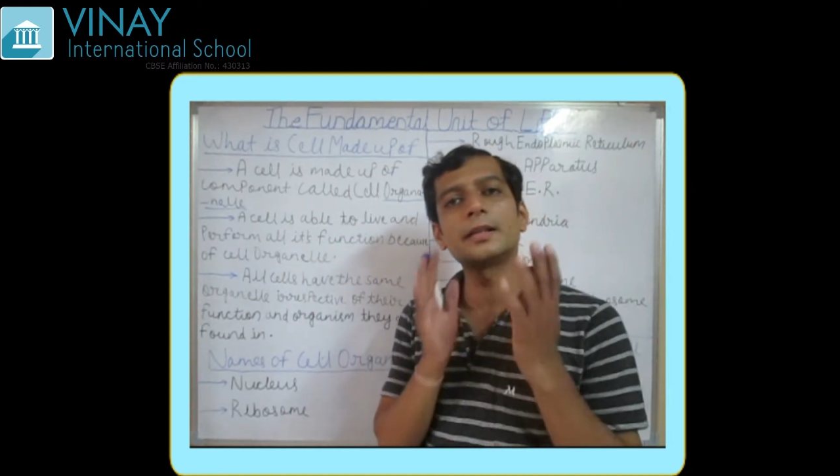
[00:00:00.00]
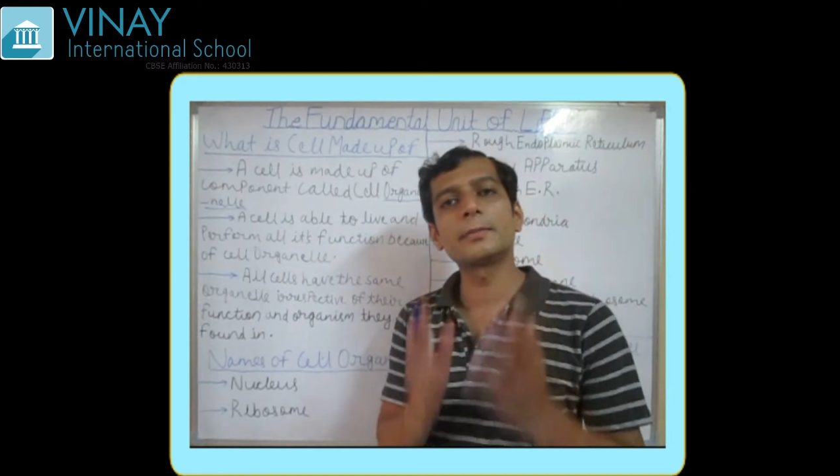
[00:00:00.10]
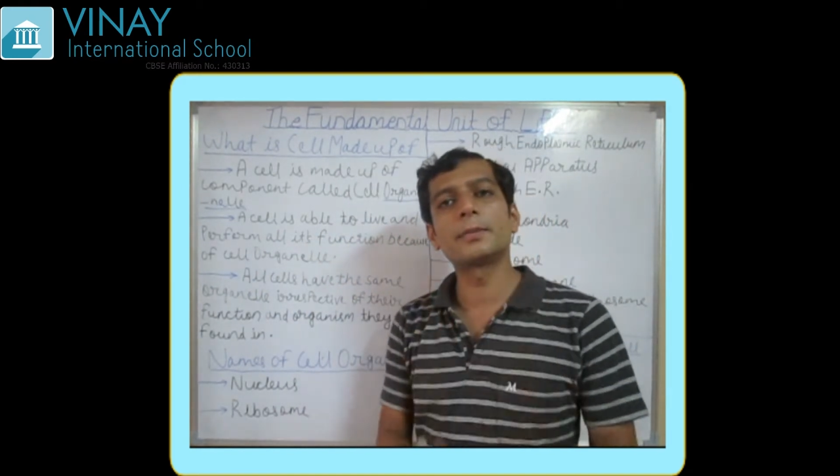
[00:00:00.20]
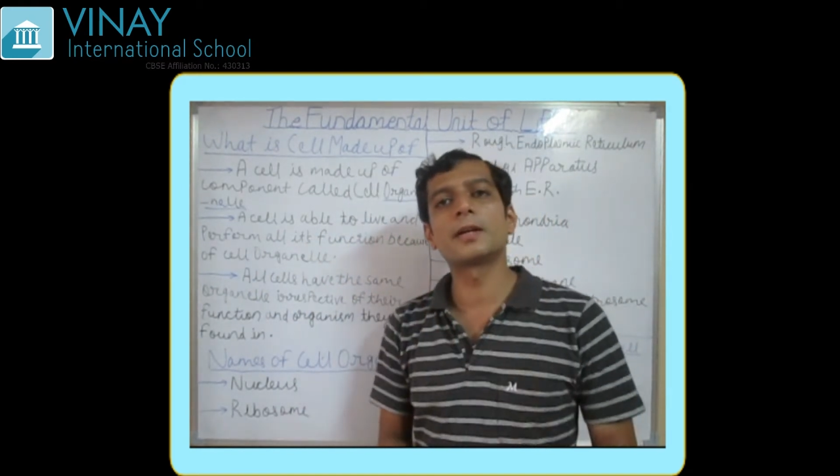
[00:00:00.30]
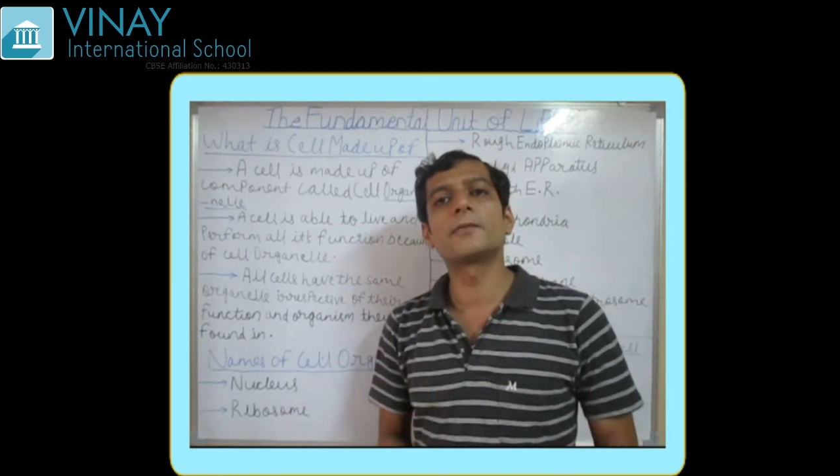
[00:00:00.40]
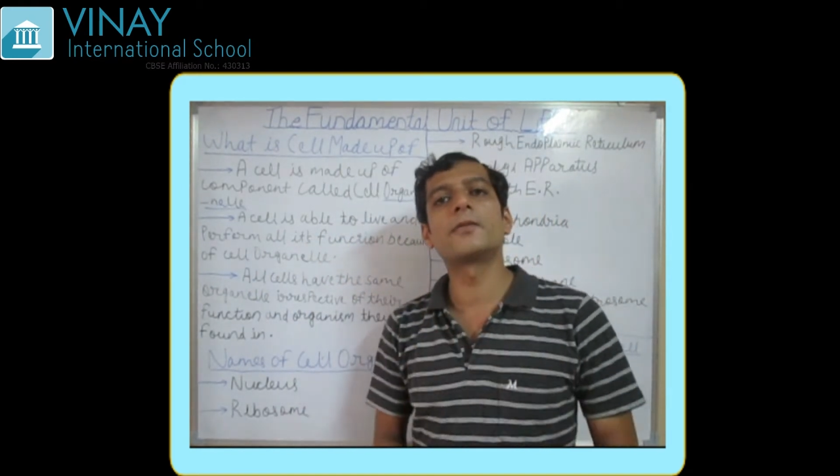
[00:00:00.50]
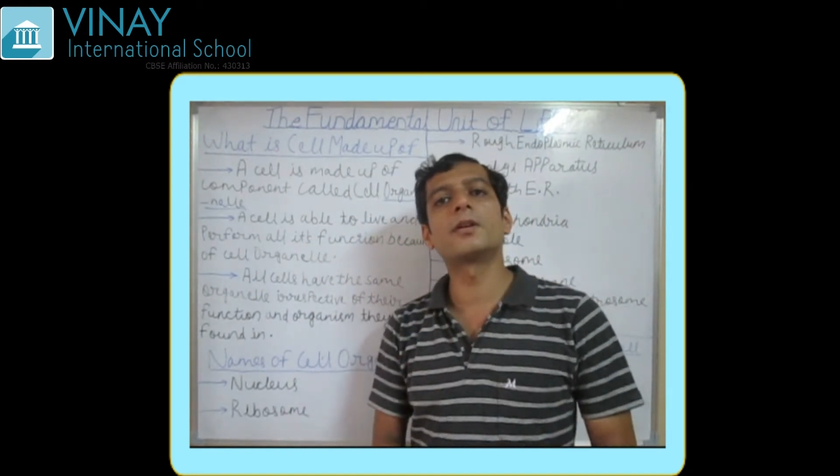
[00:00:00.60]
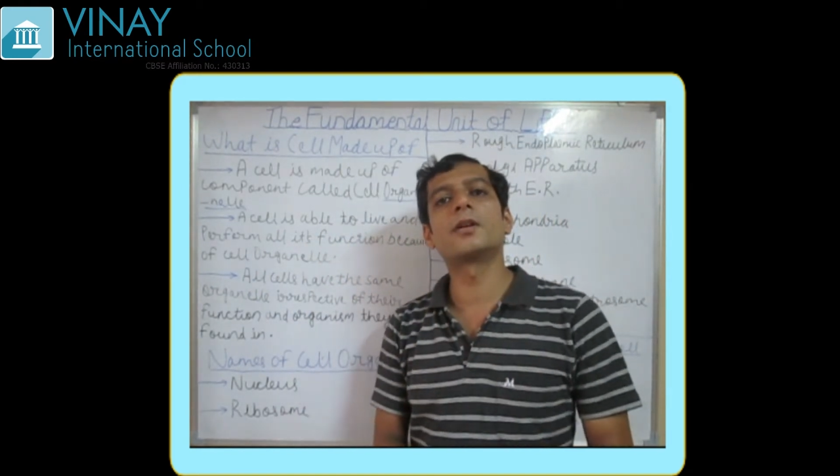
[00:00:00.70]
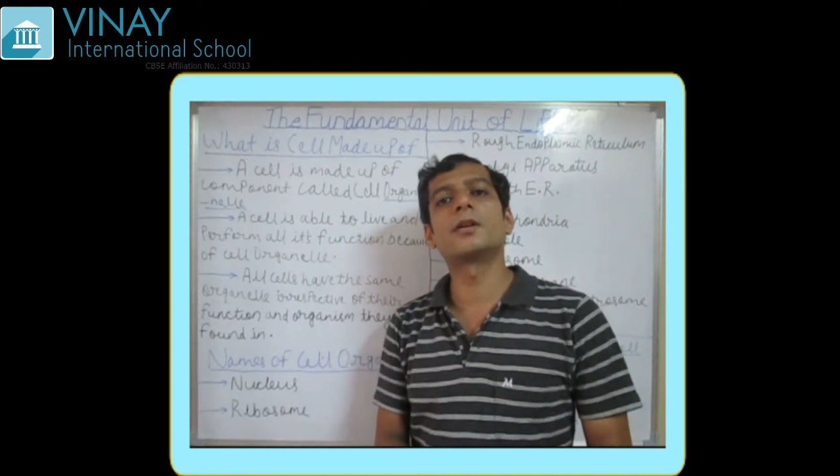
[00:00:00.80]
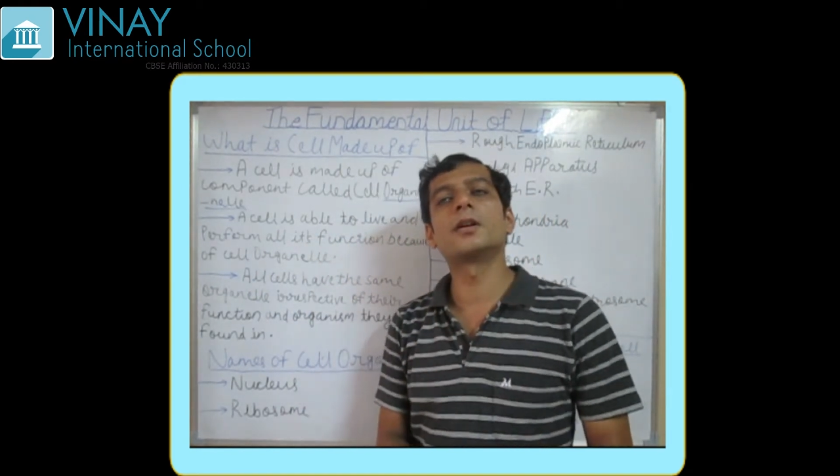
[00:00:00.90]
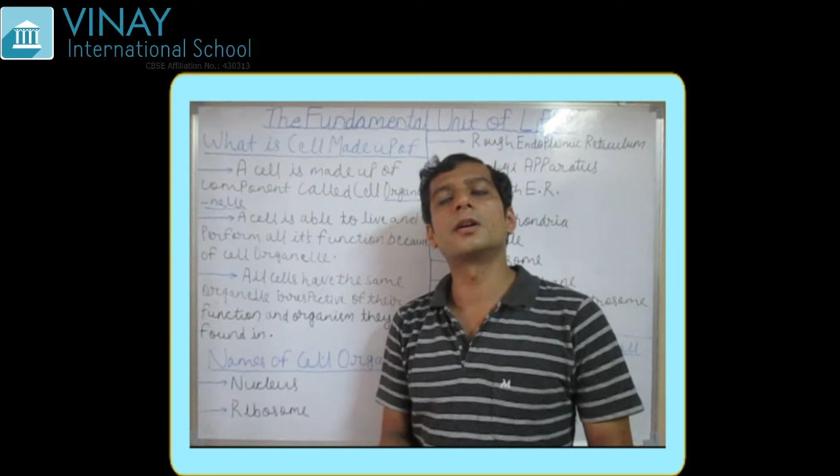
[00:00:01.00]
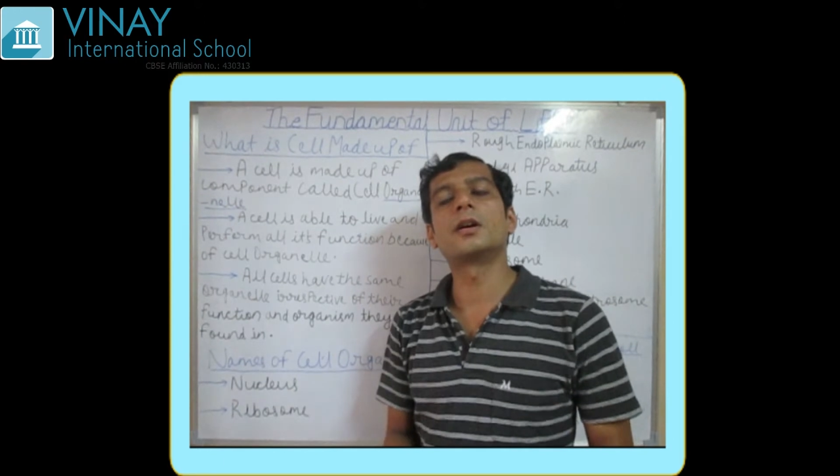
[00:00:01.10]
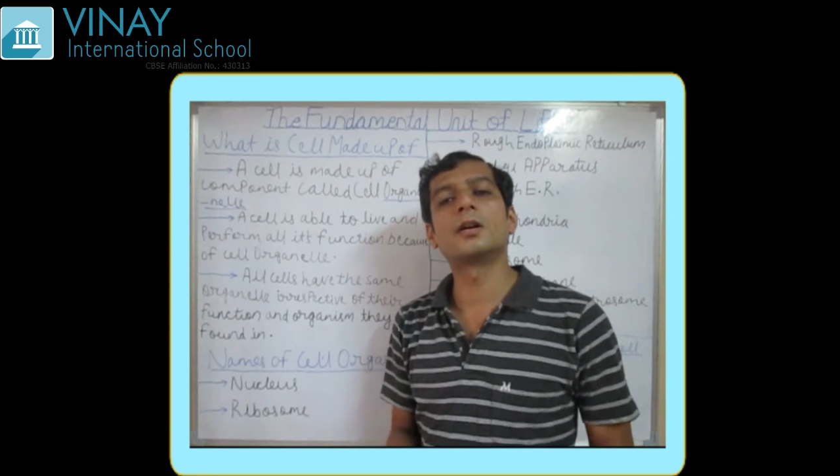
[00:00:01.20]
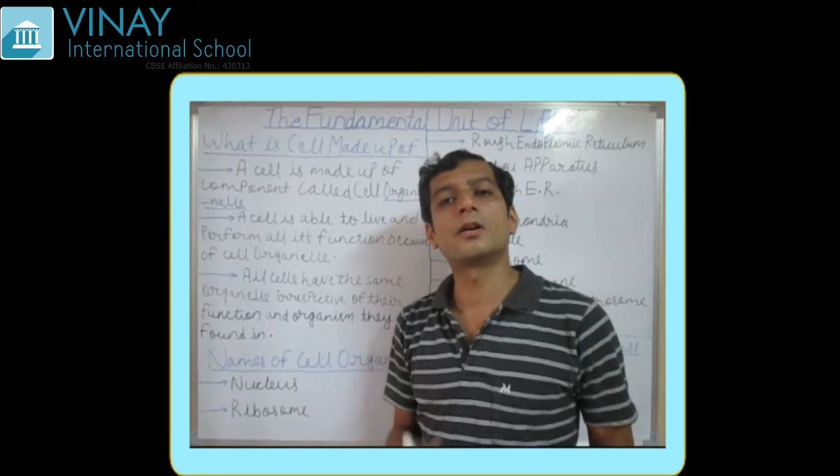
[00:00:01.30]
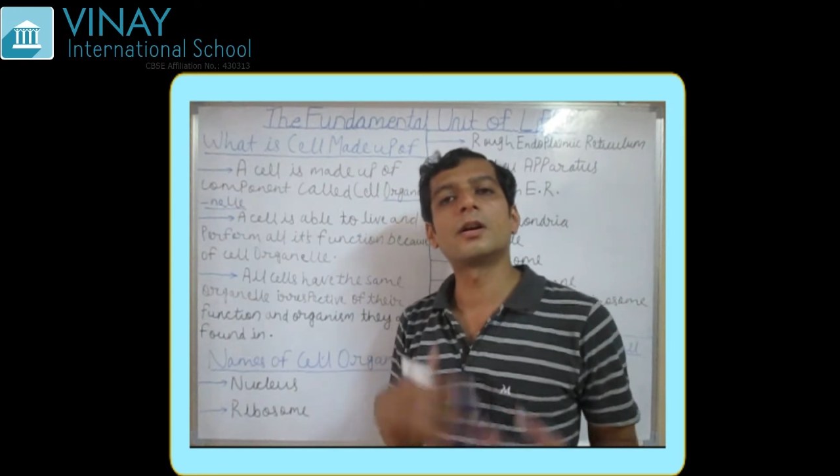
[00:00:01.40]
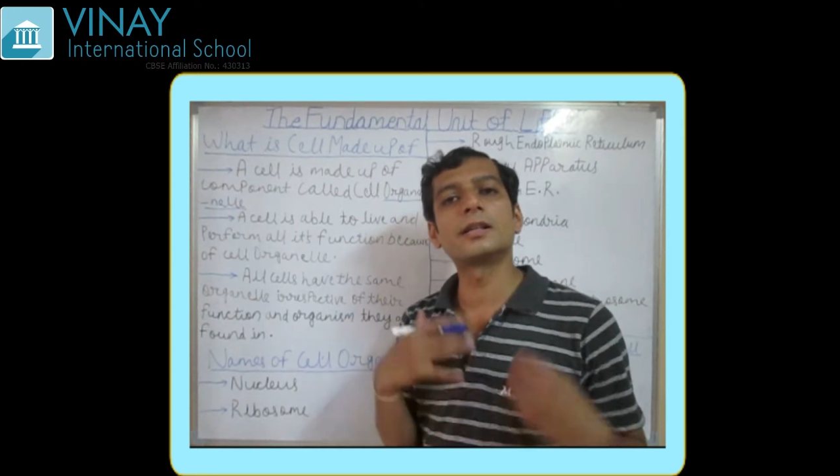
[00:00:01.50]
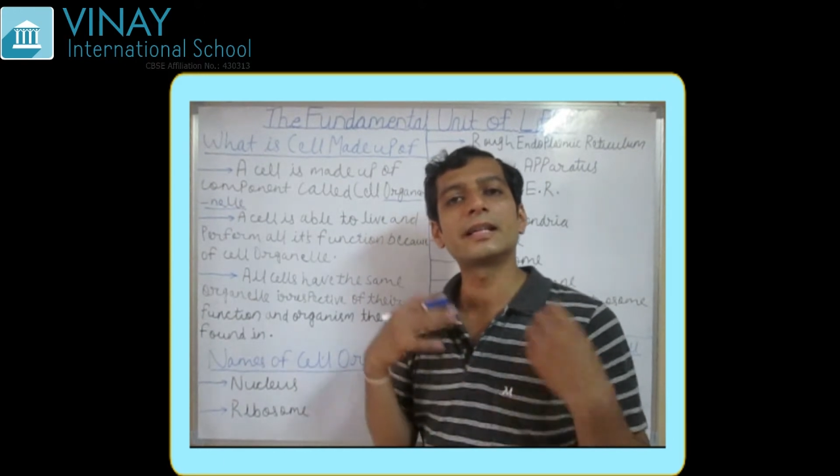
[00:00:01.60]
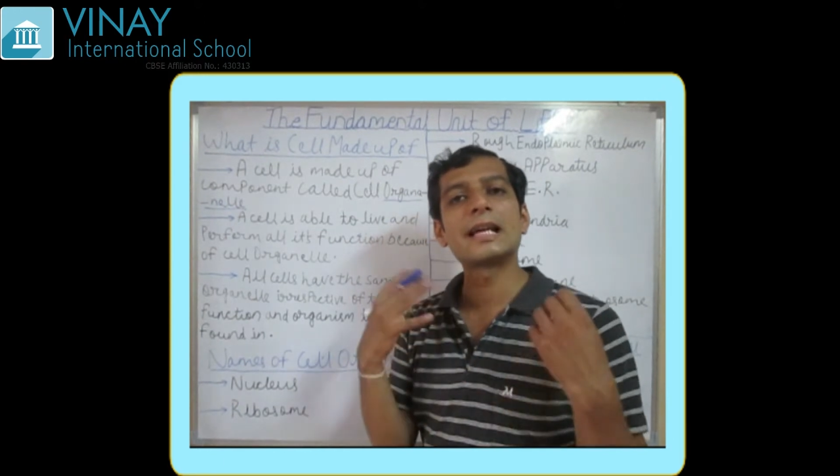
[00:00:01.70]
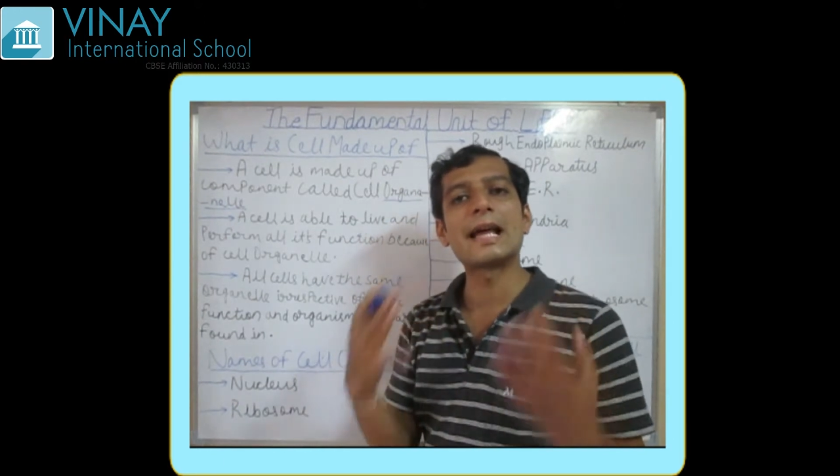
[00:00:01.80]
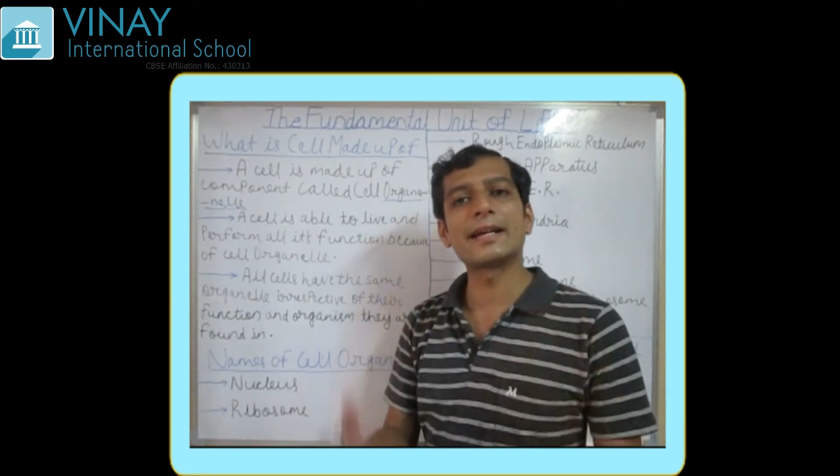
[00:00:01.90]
the